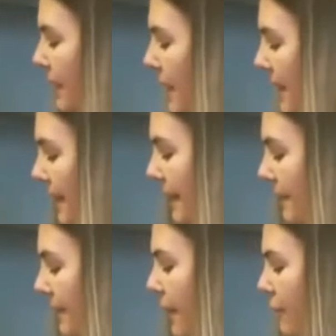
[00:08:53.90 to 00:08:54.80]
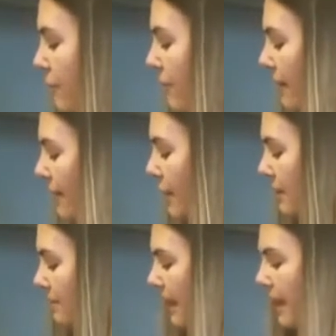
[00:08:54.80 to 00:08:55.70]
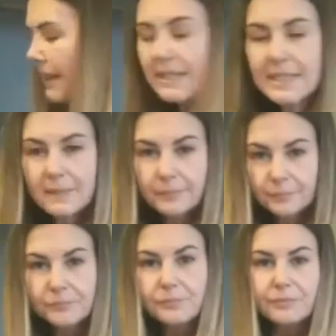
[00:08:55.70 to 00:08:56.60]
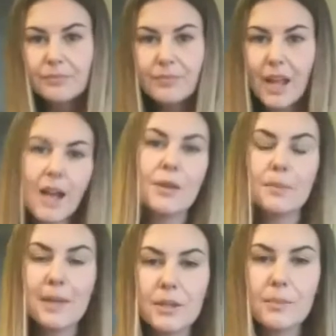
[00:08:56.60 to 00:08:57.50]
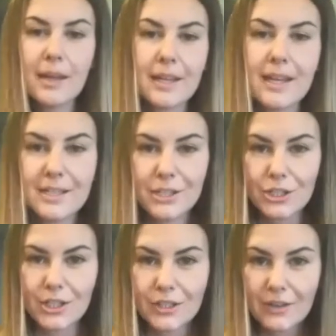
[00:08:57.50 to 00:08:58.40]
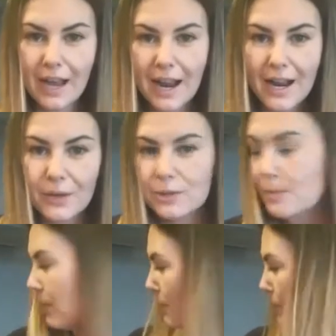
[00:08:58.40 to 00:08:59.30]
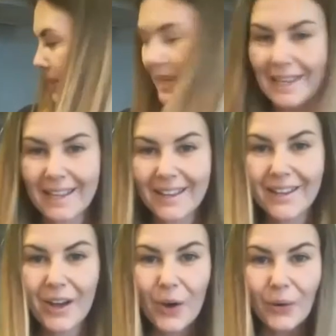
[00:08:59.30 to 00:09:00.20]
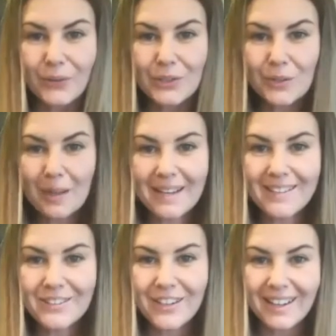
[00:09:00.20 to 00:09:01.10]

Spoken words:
give it a very good mix, and I'll meet you back here to show you how to put them all together onto your baking tray.